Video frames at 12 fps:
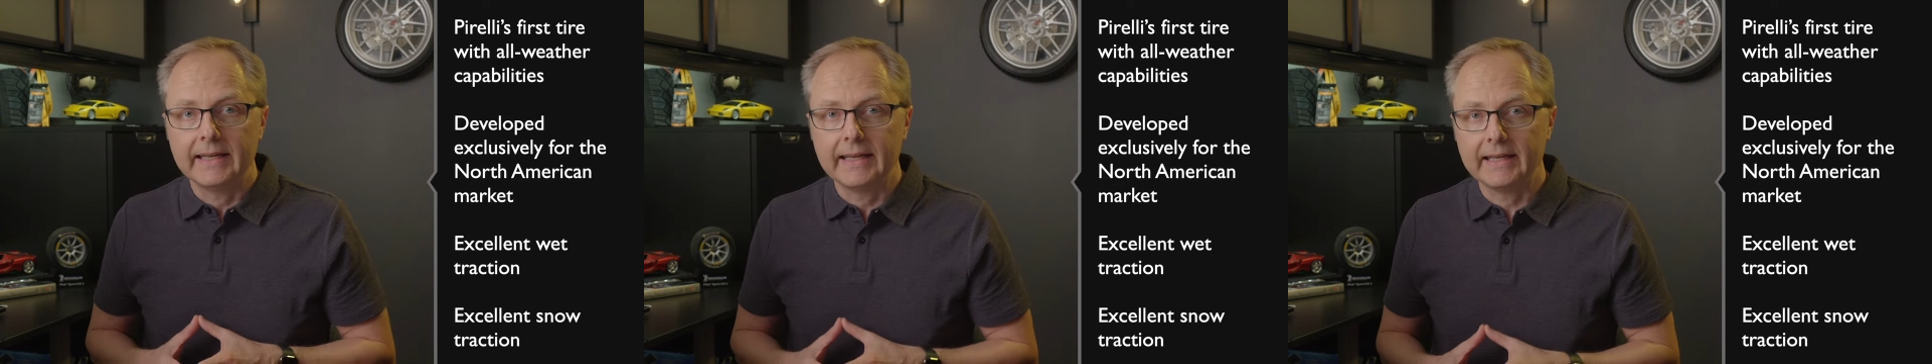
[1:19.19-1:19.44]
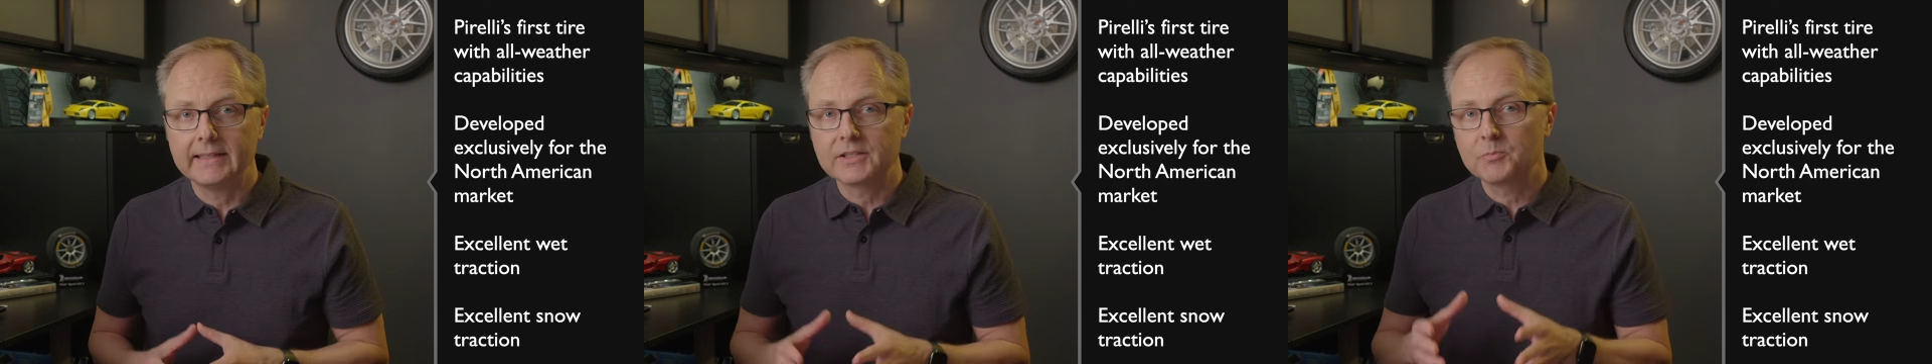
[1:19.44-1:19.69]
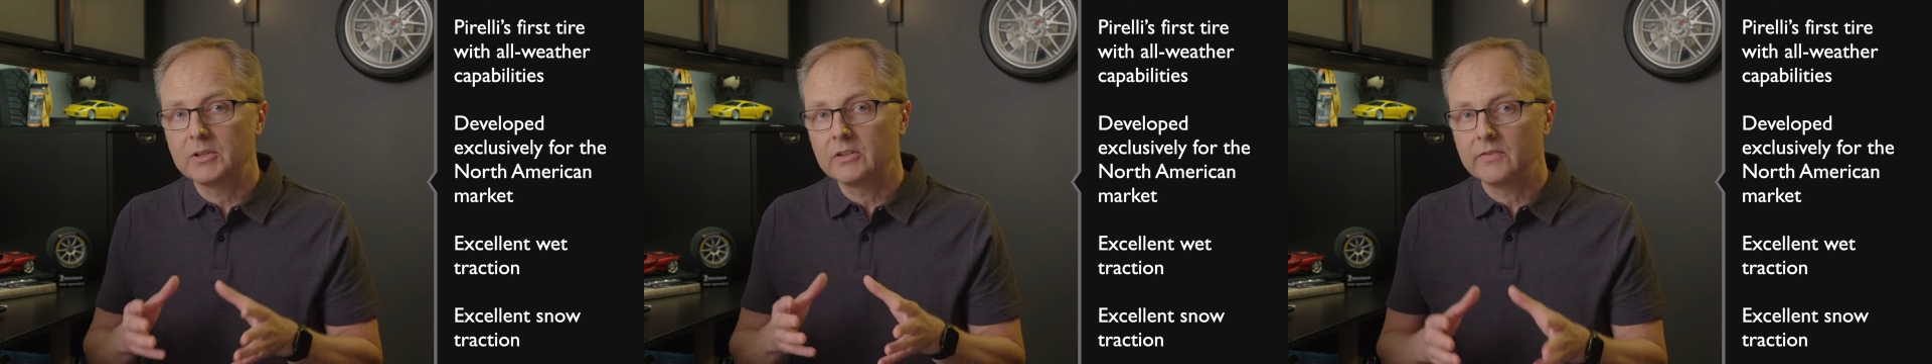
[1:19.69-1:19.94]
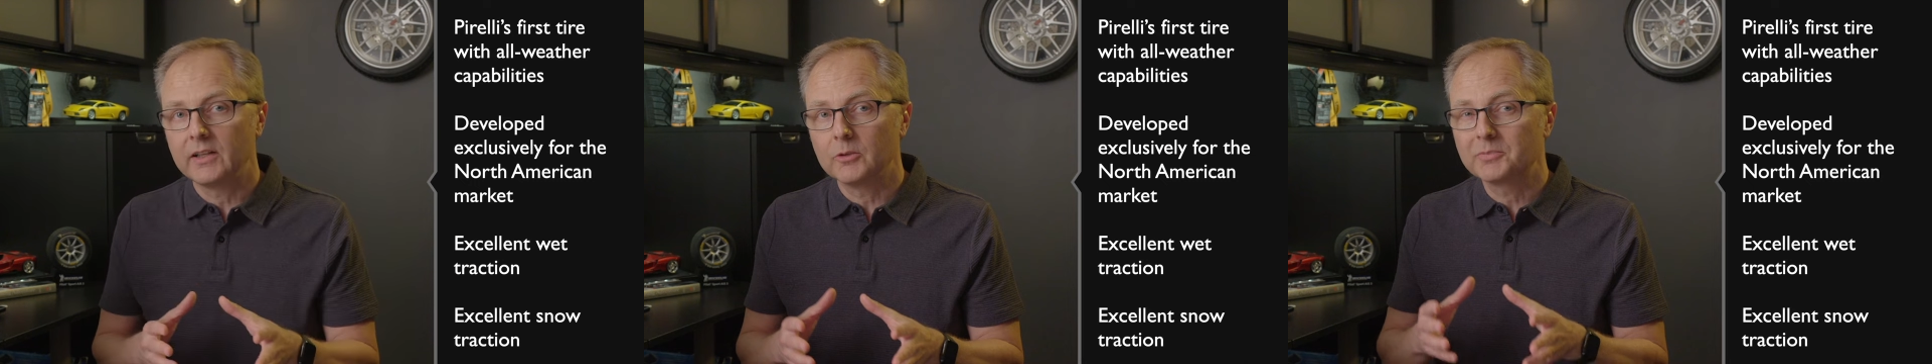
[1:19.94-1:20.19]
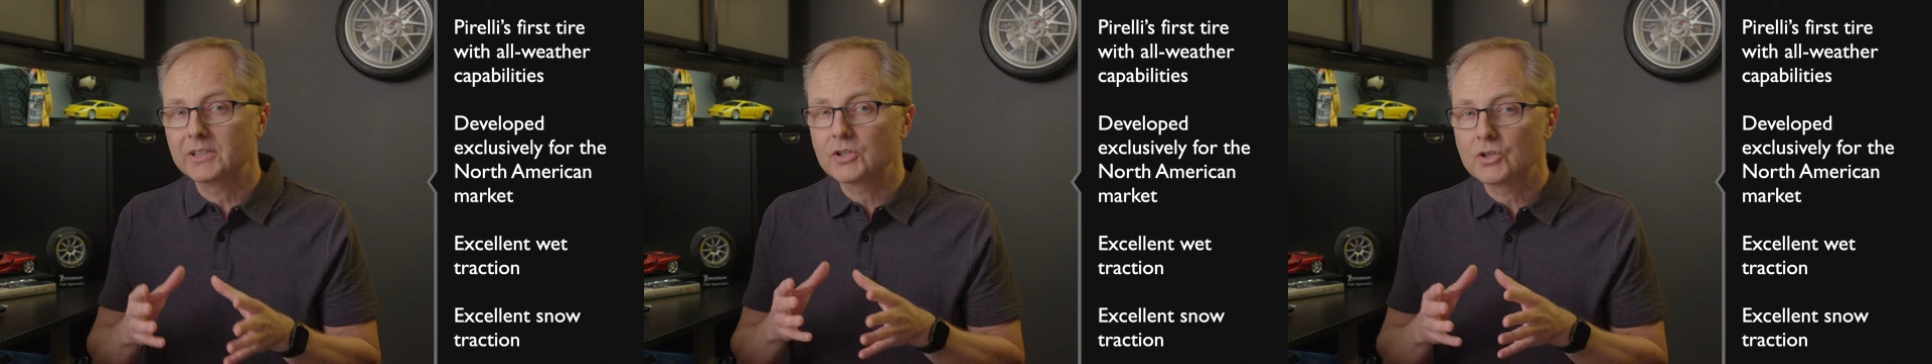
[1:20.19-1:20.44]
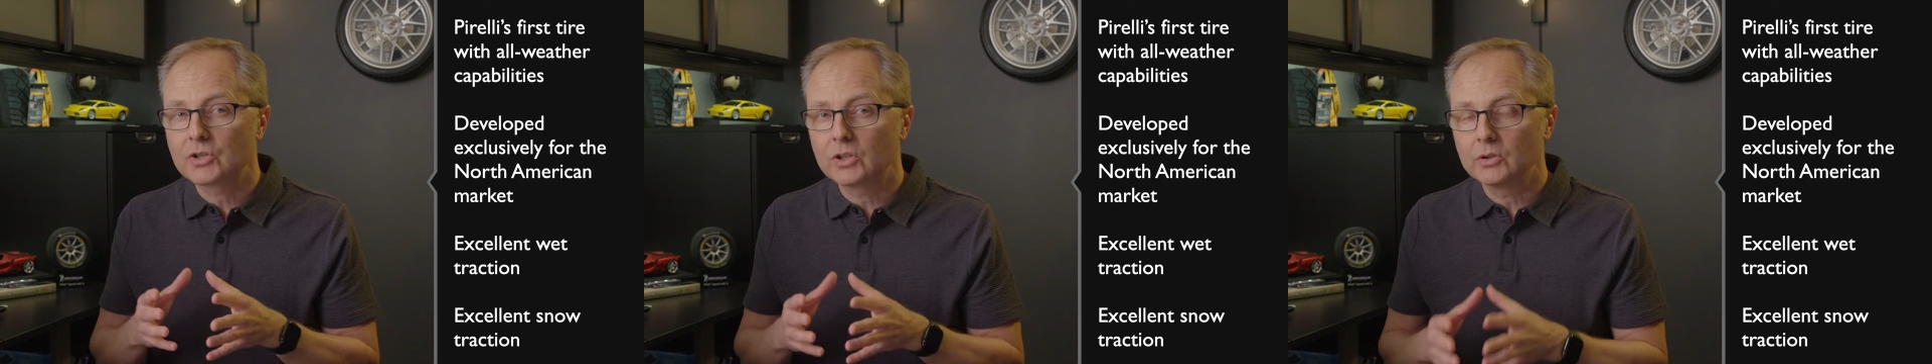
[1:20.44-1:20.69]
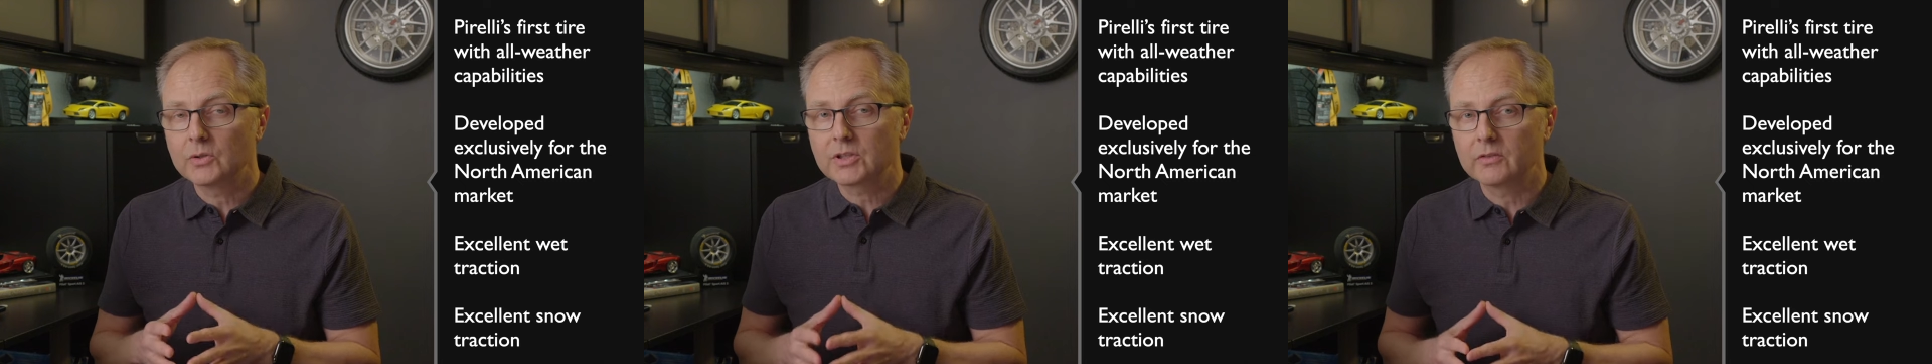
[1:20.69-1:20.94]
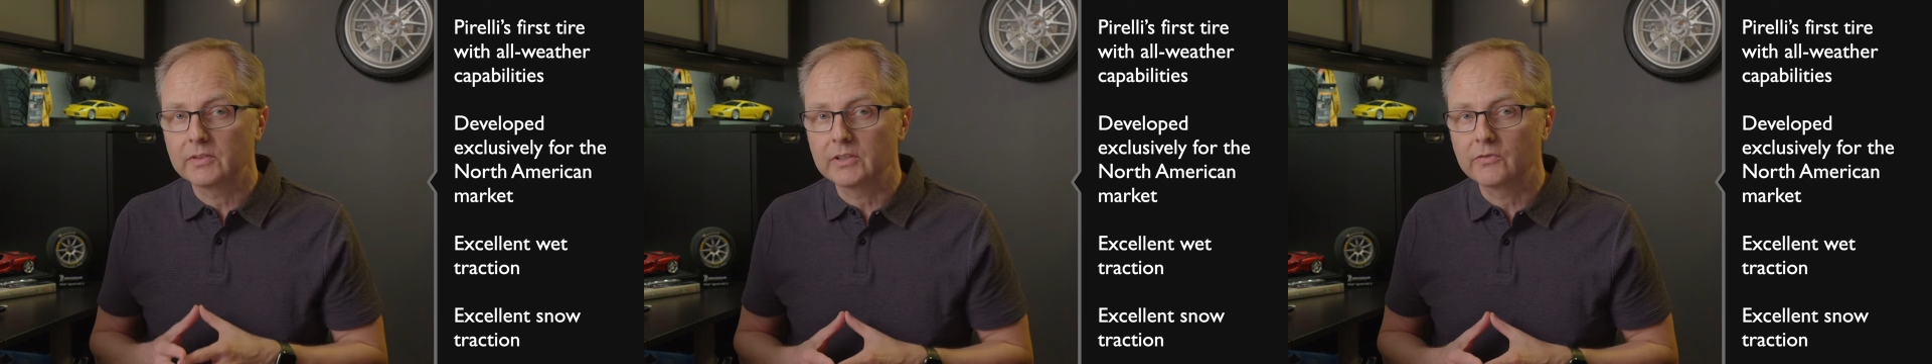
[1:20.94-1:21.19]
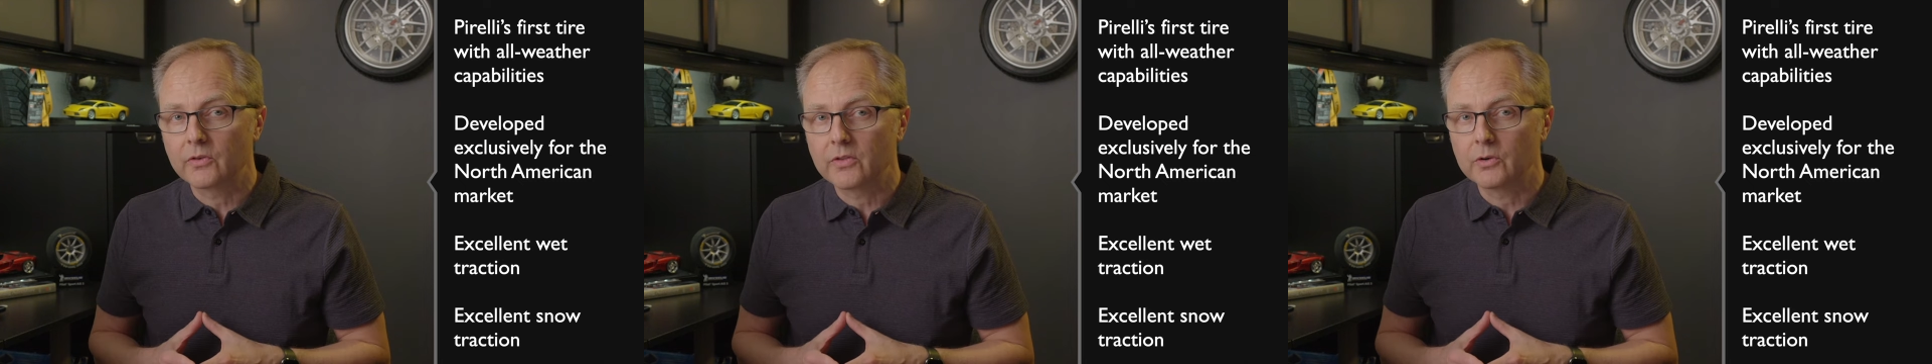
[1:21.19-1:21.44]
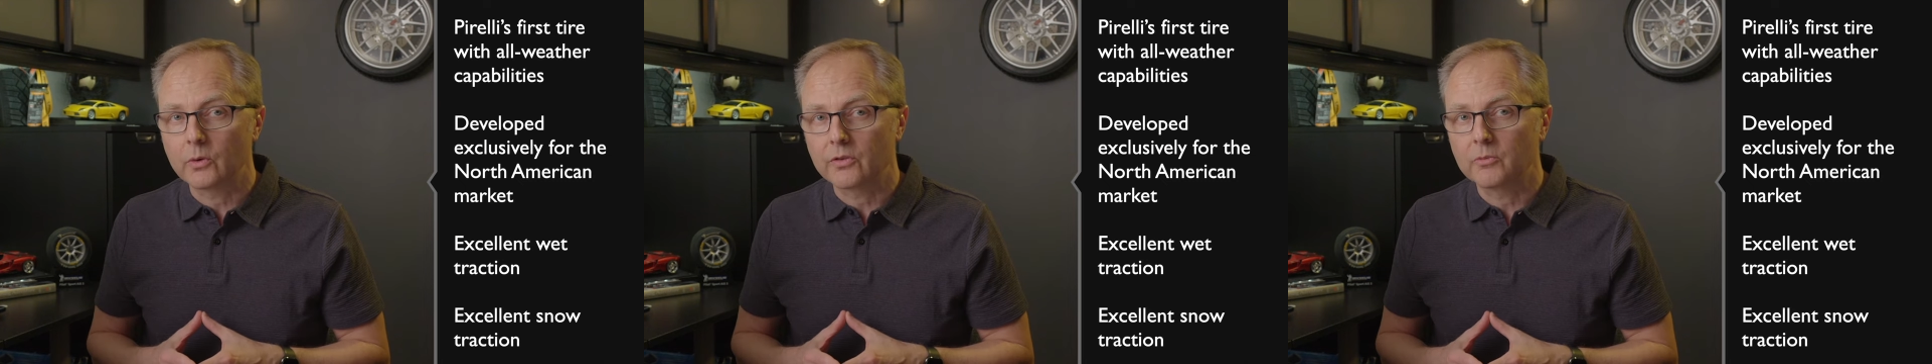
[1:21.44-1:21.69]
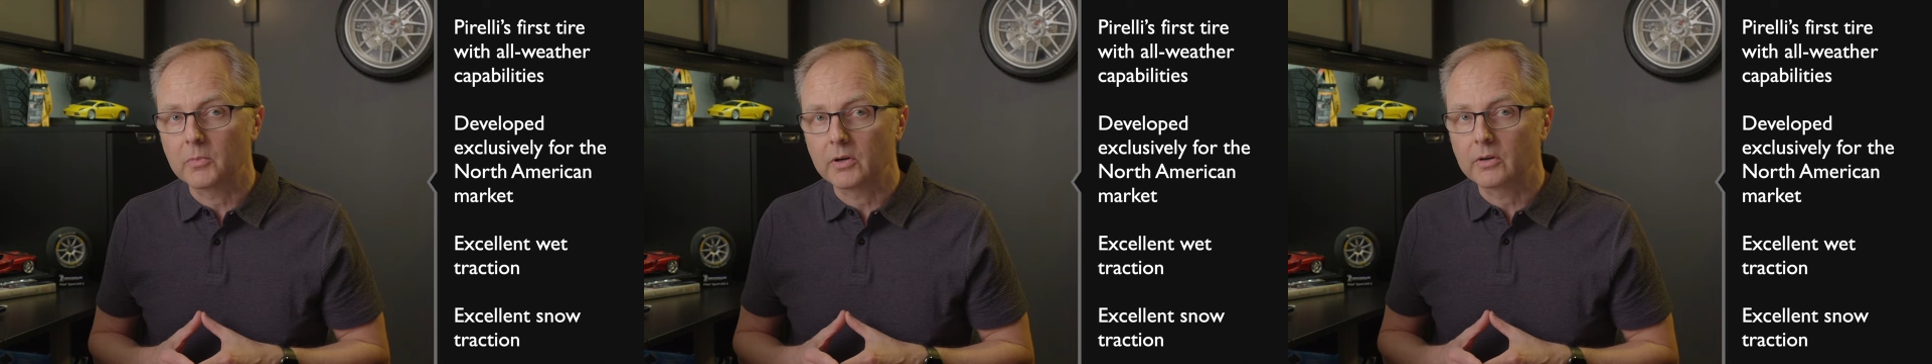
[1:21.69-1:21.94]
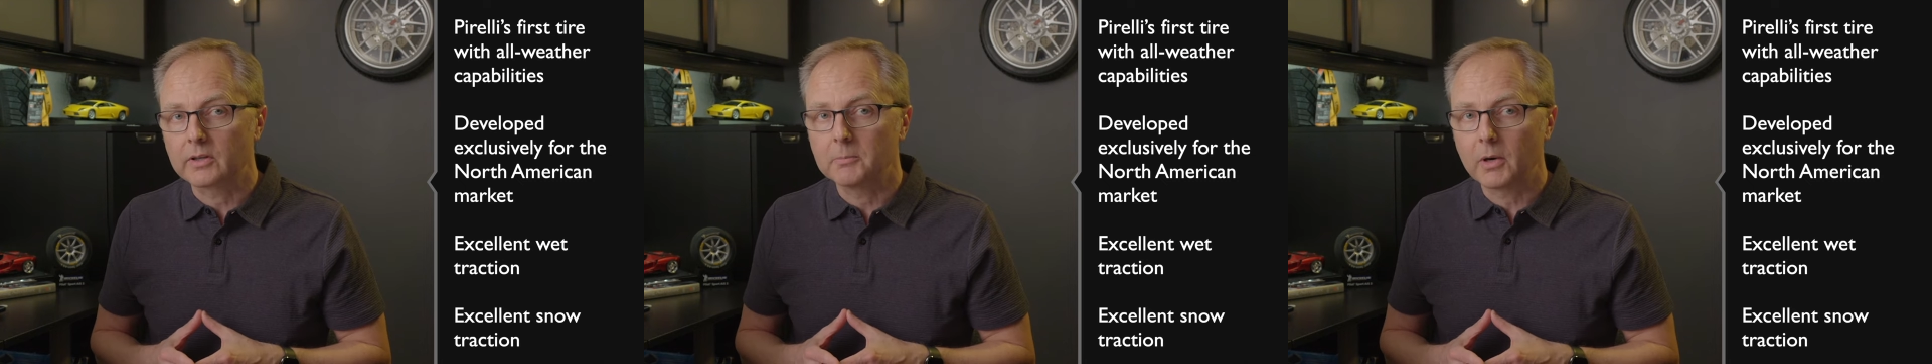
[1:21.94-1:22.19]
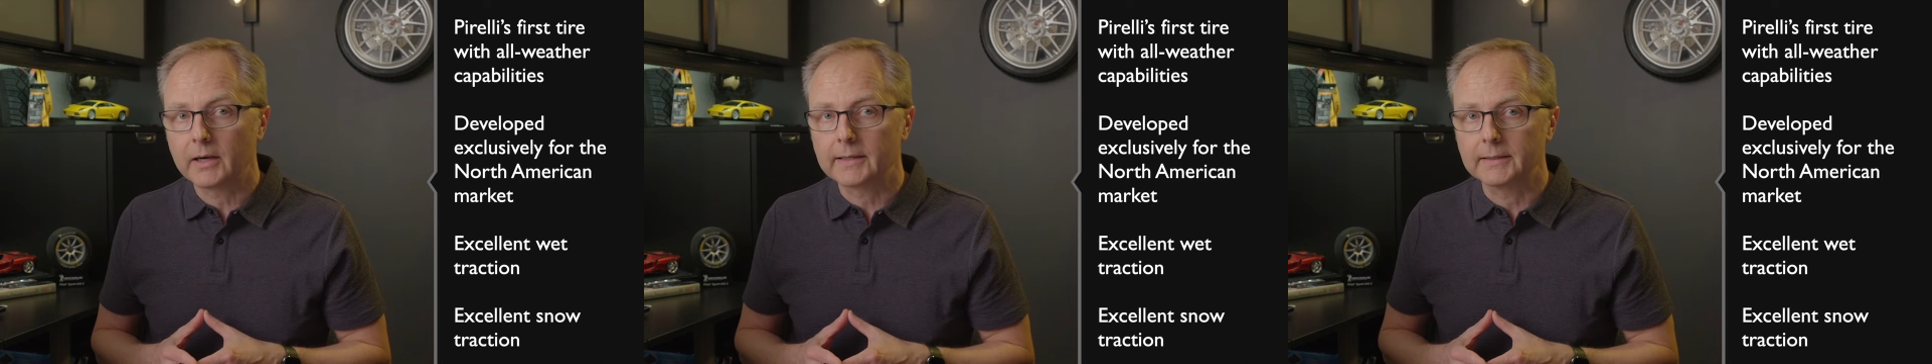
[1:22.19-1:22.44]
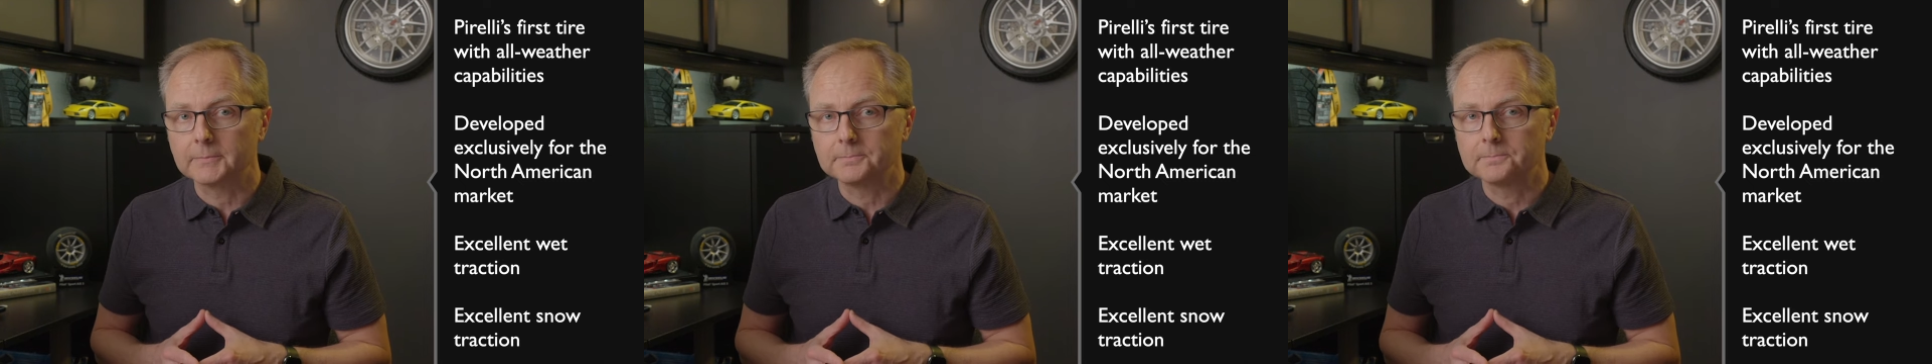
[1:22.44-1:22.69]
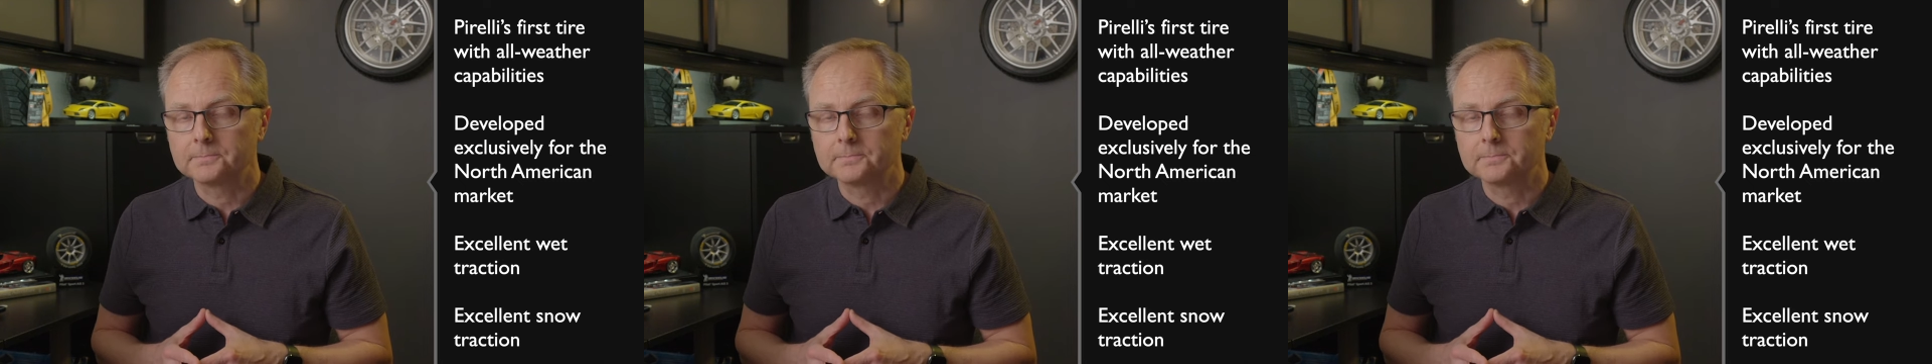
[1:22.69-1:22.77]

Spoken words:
and it's been developed exclusively for the North American market.